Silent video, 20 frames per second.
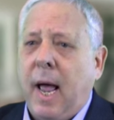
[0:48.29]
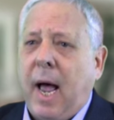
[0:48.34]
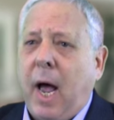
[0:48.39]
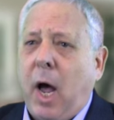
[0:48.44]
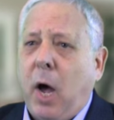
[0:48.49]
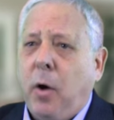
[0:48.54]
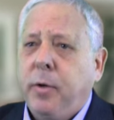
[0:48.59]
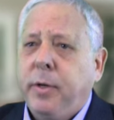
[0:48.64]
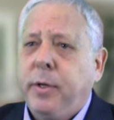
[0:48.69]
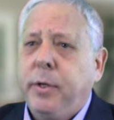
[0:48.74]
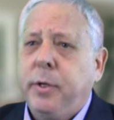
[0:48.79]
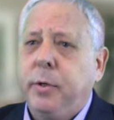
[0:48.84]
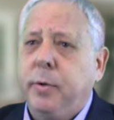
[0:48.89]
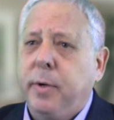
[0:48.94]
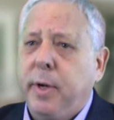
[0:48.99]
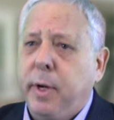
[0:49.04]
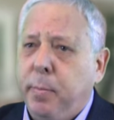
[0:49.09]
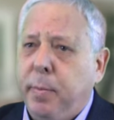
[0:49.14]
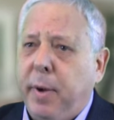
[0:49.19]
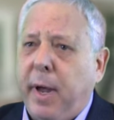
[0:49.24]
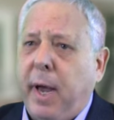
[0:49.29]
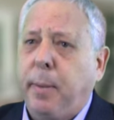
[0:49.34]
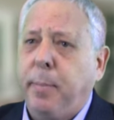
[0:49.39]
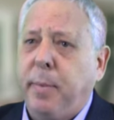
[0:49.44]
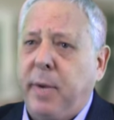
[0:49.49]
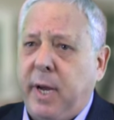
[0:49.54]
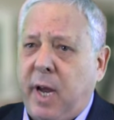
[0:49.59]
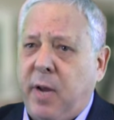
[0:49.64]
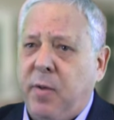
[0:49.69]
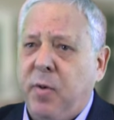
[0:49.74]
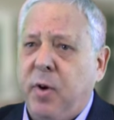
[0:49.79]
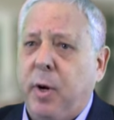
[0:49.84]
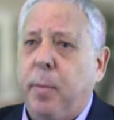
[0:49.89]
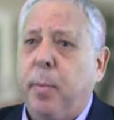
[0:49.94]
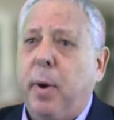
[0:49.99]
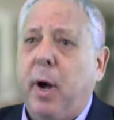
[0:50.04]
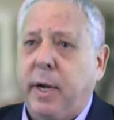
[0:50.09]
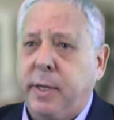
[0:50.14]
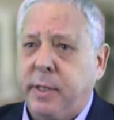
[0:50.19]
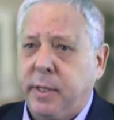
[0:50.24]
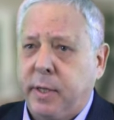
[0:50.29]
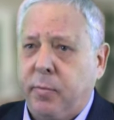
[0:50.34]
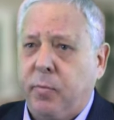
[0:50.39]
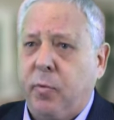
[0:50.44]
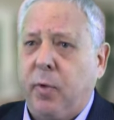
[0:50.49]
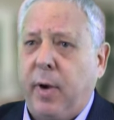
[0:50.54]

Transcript: how to impact behavior in a positive